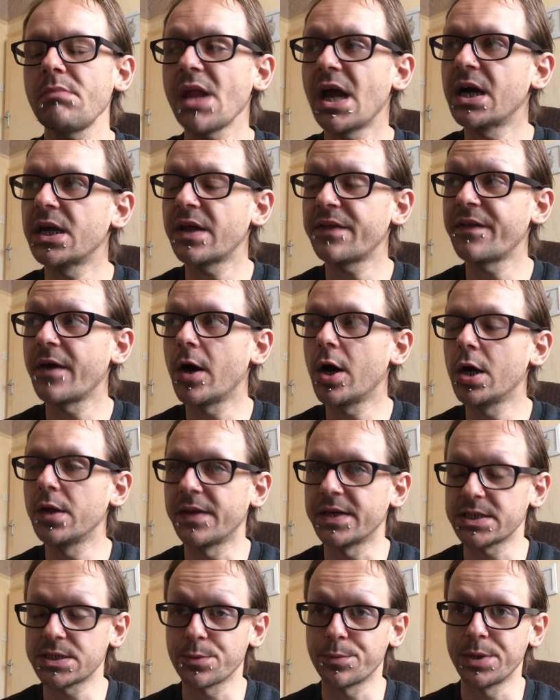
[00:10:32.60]
And I thought, oh,
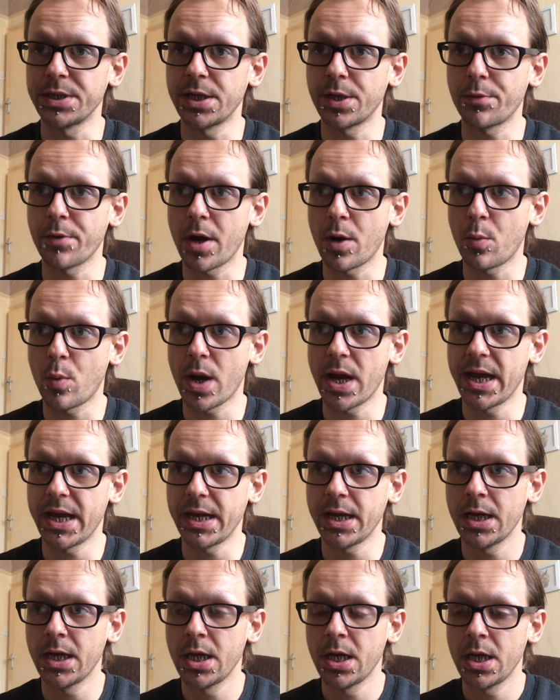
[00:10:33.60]
that's a really great
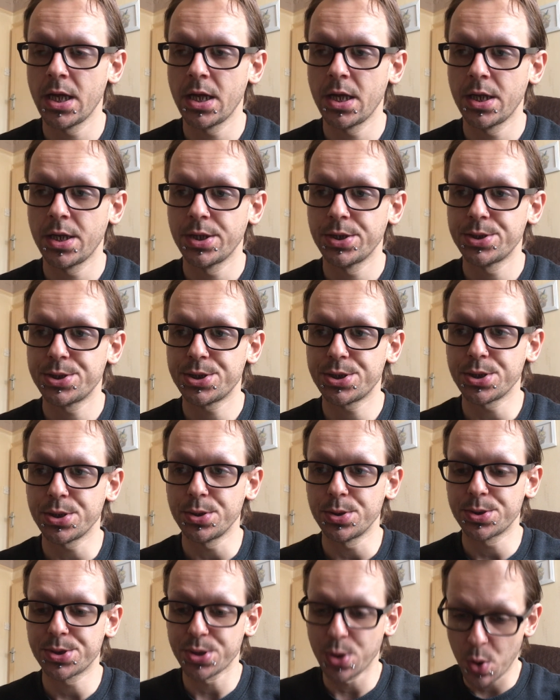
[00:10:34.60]
way
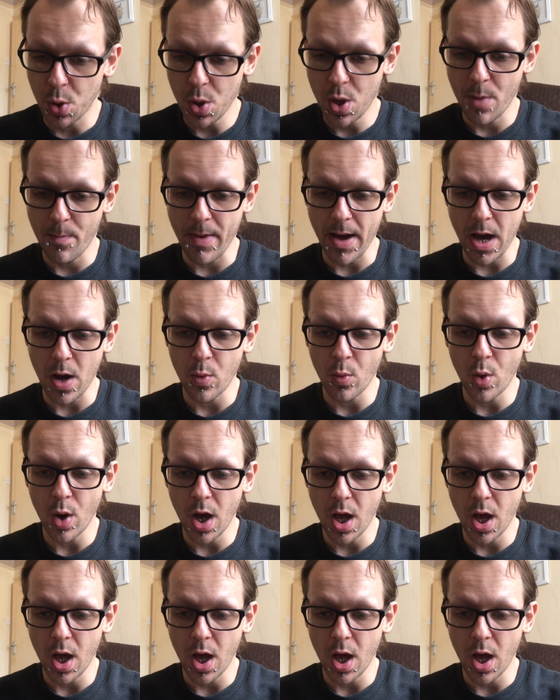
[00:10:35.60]
to talk about